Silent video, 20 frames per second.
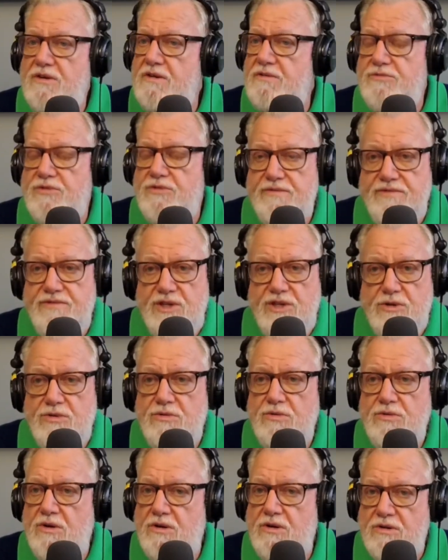of review
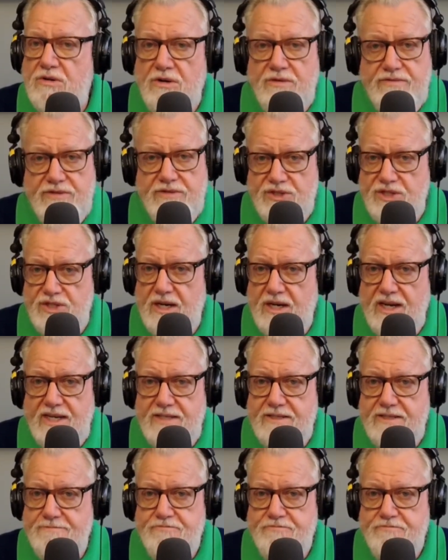or oversight.